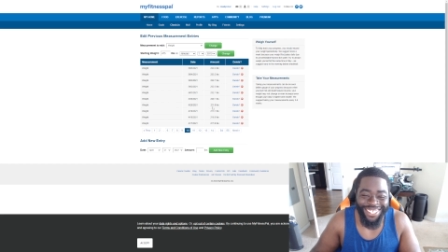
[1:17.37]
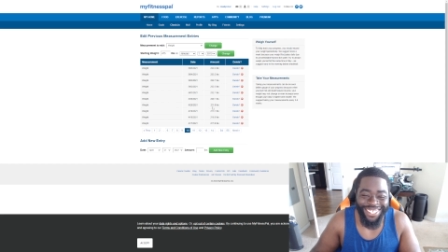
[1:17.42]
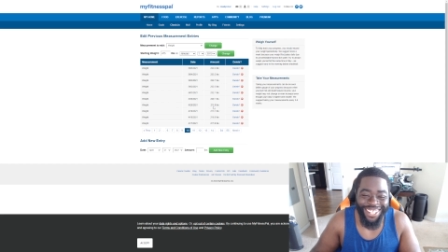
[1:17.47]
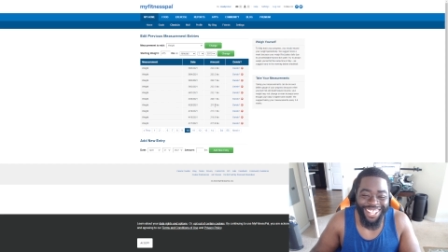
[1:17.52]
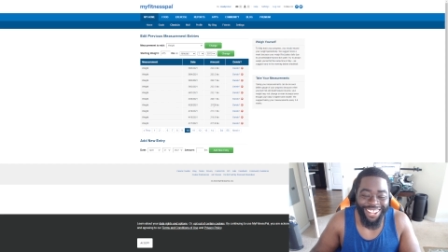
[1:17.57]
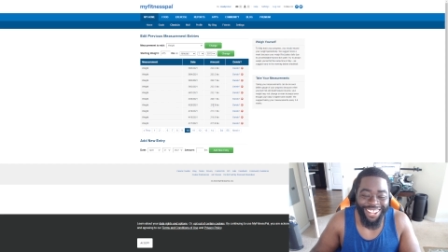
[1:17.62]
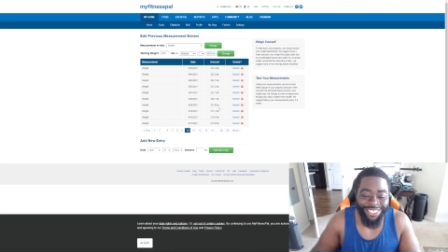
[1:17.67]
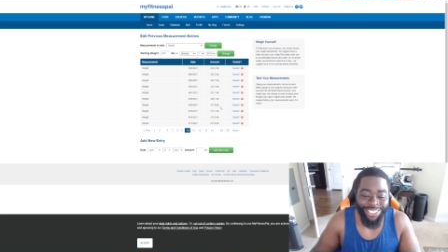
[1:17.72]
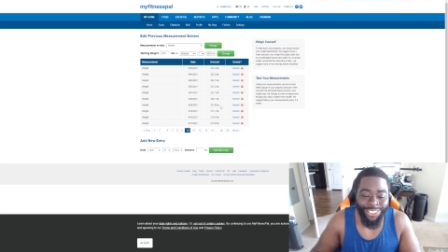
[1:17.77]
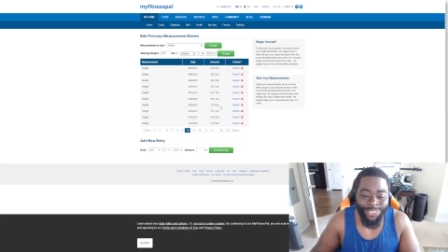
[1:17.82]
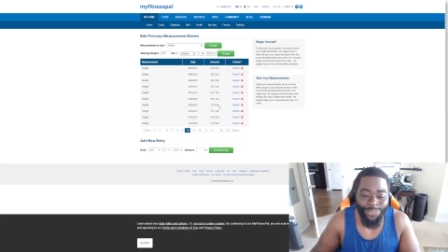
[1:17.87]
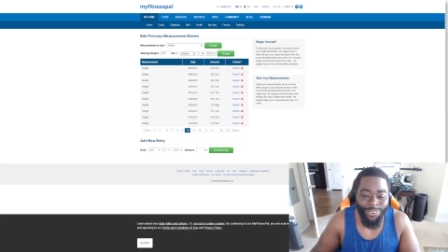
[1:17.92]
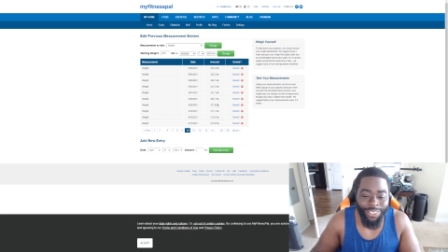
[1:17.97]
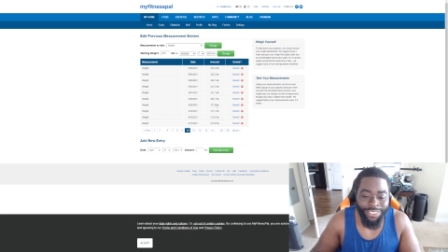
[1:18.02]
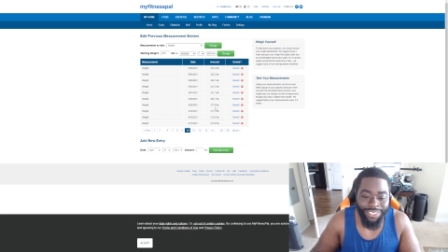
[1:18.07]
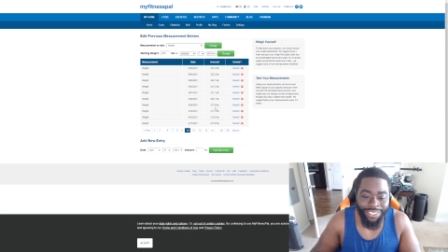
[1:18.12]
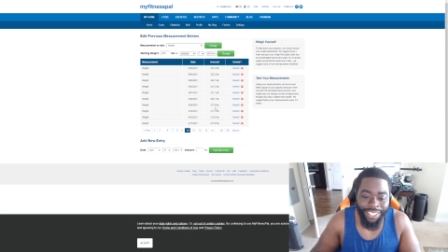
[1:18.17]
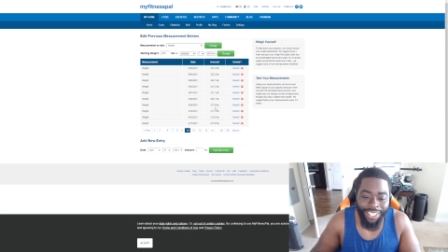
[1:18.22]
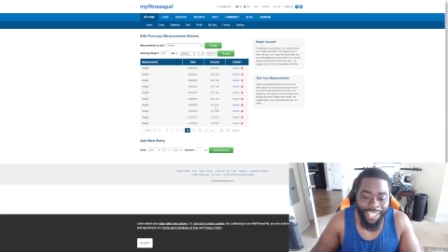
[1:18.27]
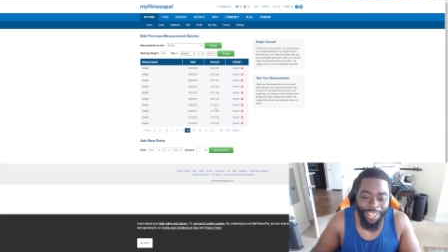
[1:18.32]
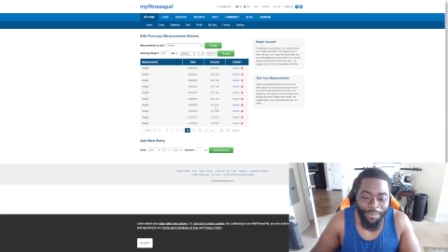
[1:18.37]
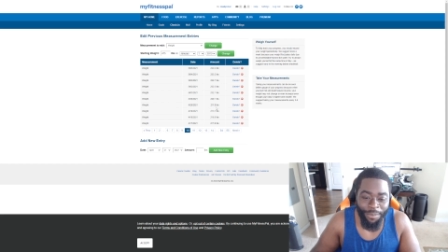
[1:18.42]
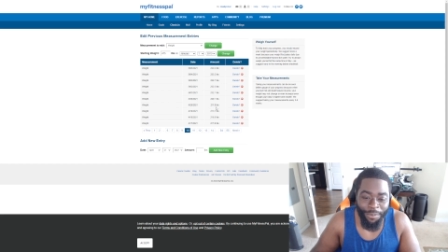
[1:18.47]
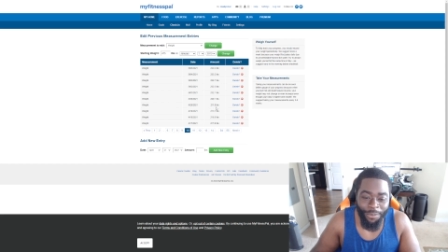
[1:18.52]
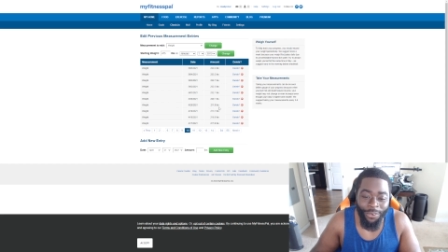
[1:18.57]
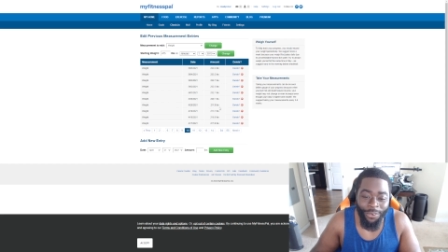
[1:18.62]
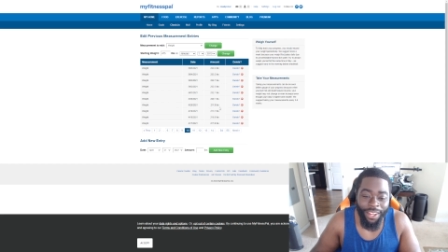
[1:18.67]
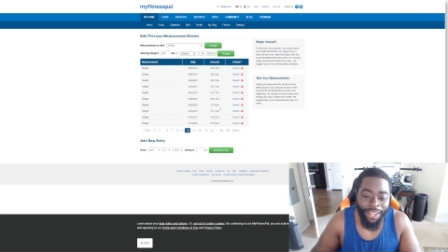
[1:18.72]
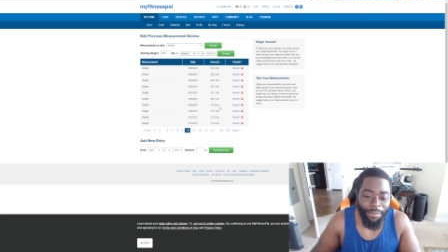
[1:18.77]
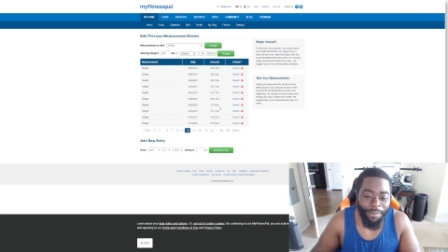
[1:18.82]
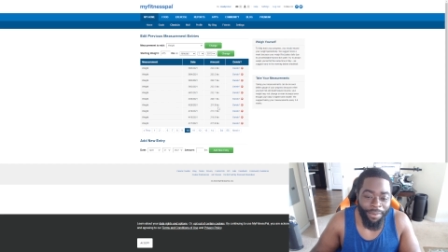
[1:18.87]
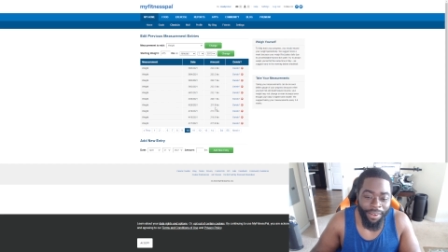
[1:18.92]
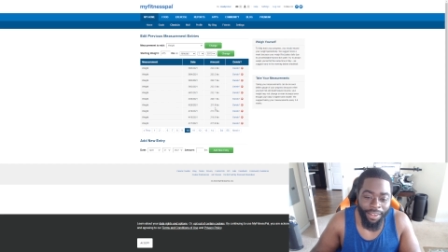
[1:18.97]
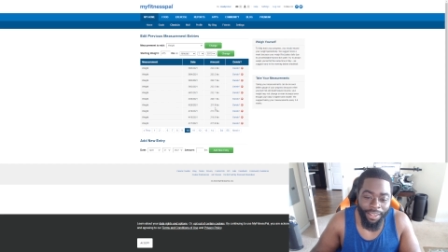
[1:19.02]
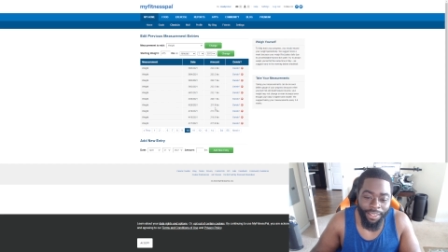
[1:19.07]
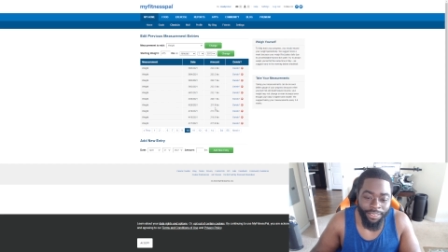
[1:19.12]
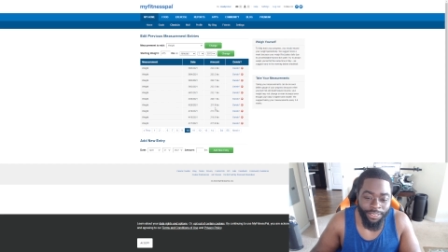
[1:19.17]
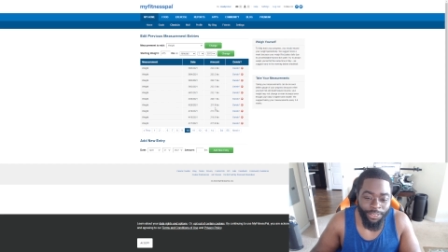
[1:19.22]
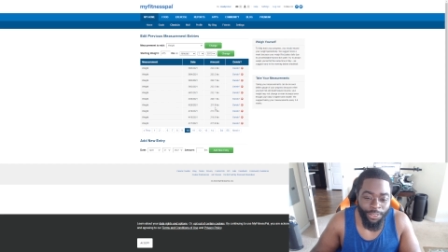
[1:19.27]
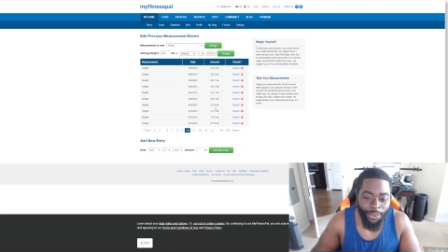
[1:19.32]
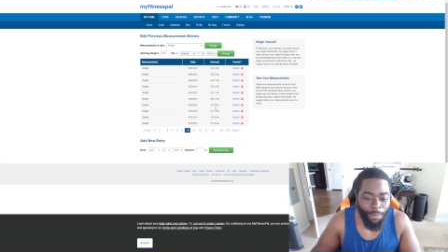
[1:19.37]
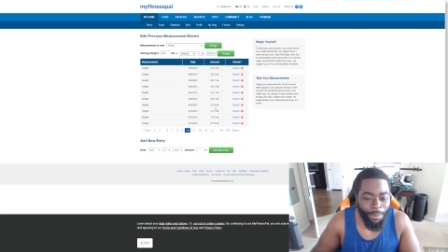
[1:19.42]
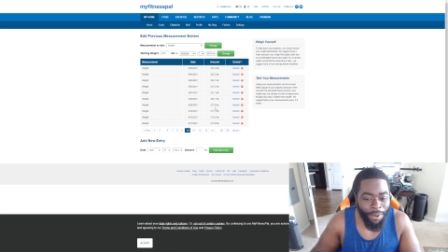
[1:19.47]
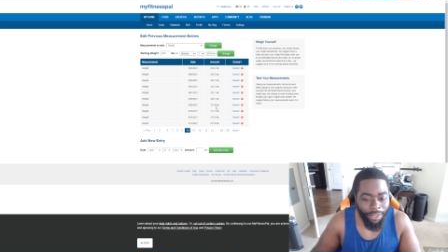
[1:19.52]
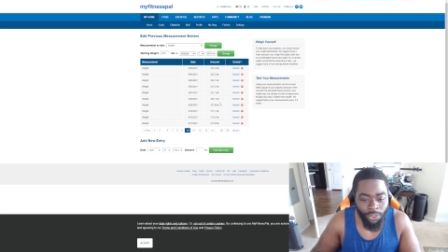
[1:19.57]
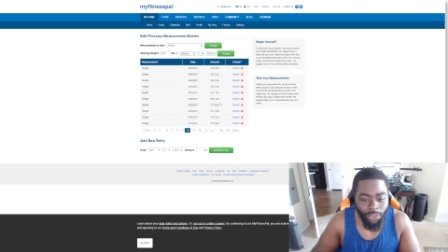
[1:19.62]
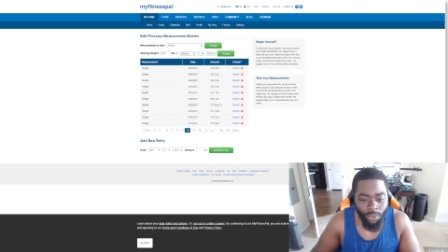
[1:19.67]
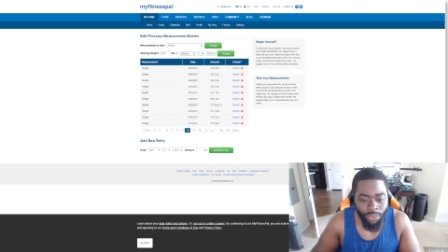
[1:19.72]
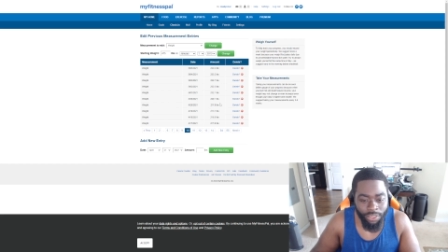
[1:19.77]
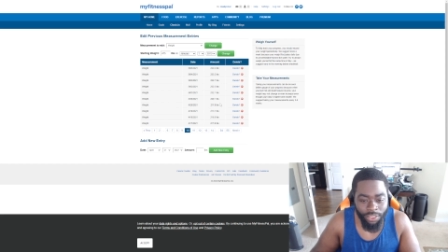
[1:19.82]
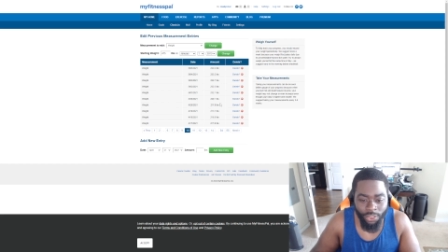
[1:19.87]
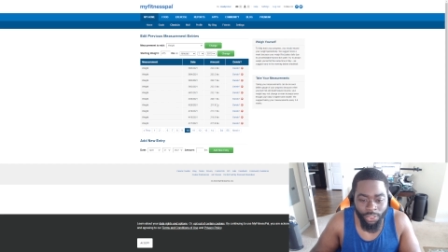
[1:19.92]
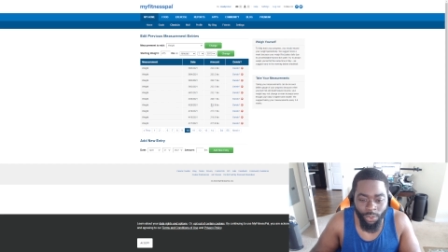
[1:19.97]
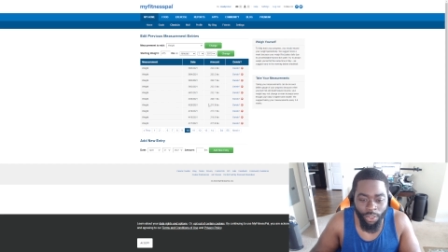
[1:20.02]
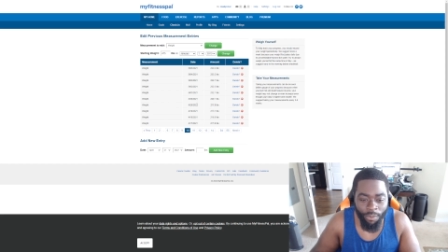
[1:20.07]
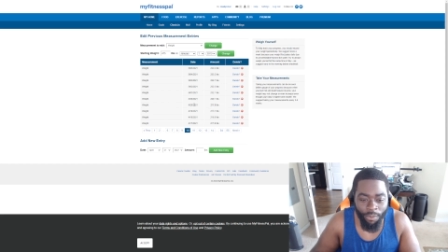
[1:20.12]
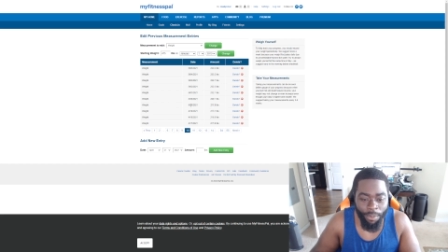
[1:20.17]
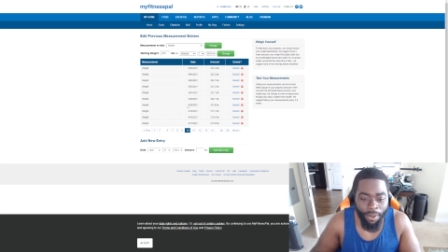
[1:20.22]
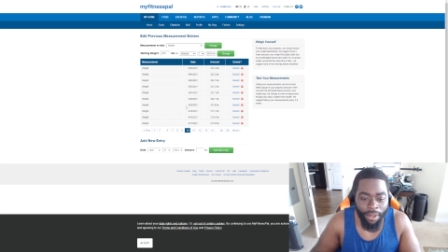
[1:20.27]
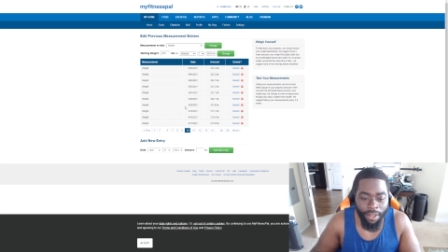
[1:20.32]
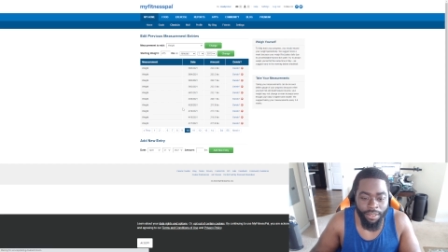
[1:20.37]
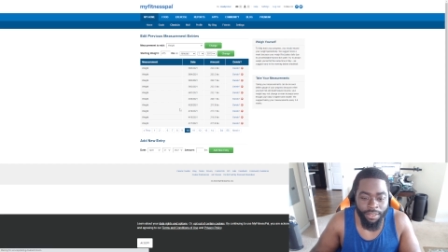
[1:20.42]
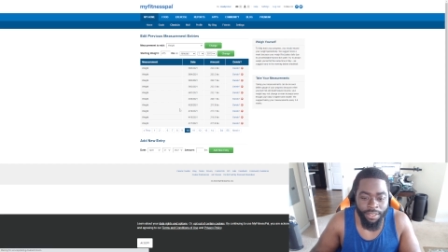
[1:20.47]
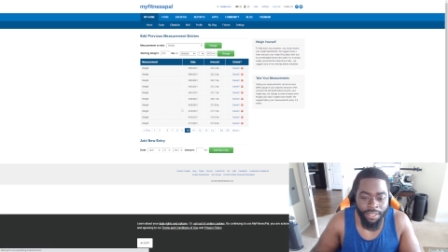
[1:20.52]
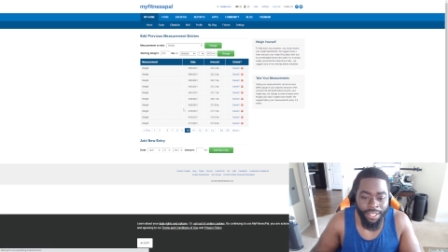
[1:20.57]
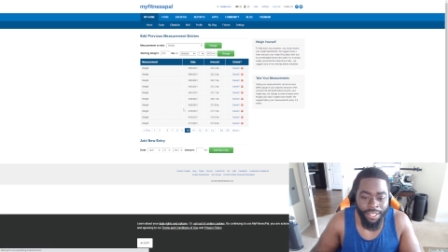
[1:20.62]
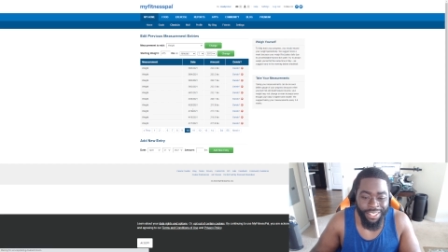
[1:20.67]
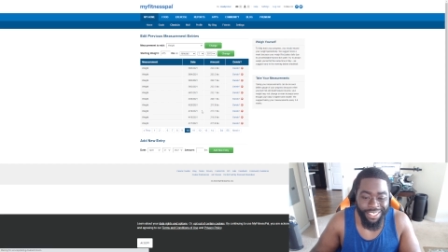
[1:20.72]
I was 211.8 pounds, you know, about 212 pounds.